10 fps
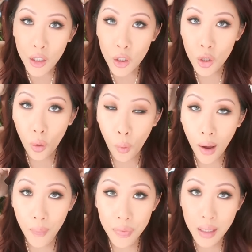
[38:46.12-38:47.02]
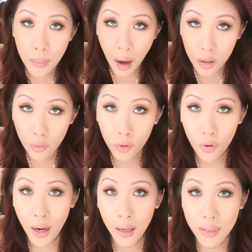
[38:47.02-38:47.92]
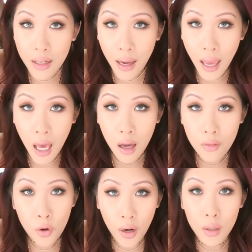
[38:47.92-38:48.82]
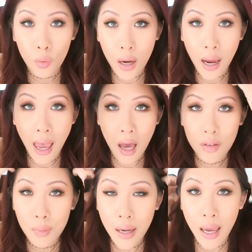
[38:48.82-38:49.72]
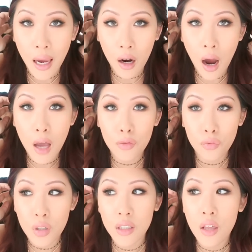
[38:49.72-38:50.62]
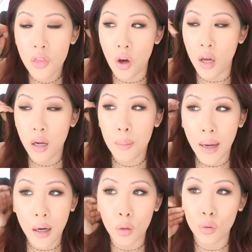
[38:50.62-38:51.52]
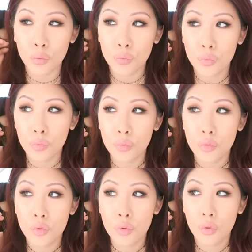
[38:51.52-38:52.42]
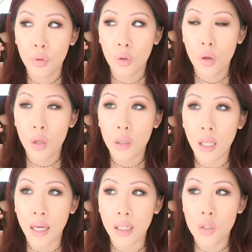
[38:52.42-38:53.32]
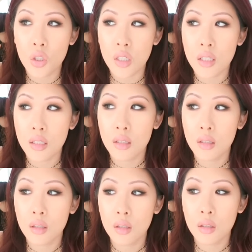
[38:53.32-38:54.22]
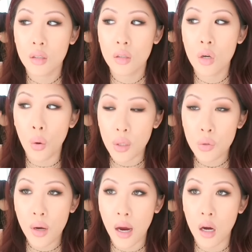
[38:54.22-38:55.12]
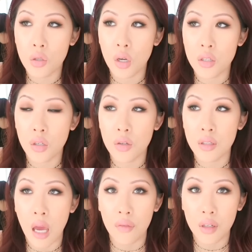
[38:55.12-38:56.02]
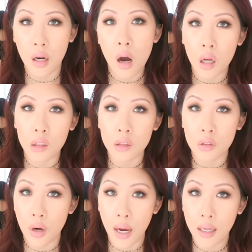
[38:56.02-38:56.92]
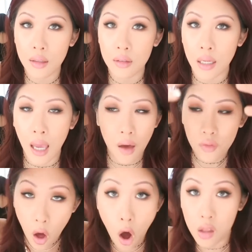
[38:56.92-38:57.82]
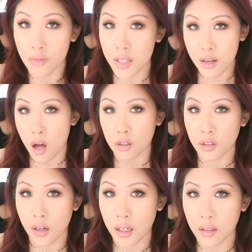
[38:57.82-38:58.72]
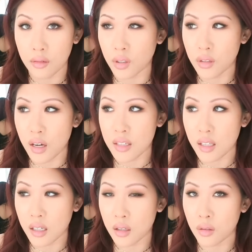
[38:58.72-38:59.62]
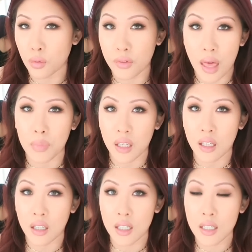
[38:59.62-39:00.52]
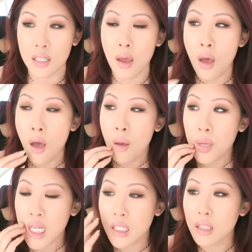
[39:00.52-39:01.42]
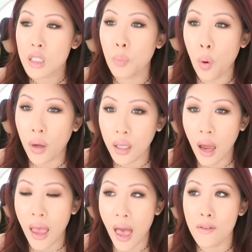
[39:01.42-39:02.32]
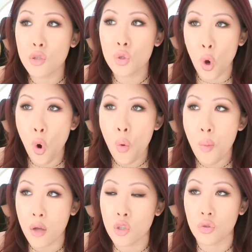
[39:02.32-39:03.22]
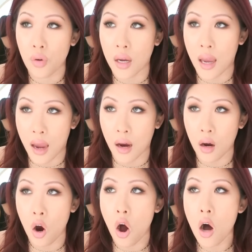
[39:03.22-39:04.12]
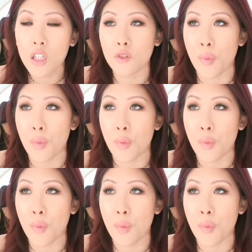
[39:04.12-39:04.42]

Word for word: You know what? The amount of gray that I have, gray and white I have in my hair, I've really thought about like just going to a hairdresser's and having it colored gray. Like have all of this colored gray. What do you guys think? Would that be hideous? Because at this point, I have so much gray hair. All of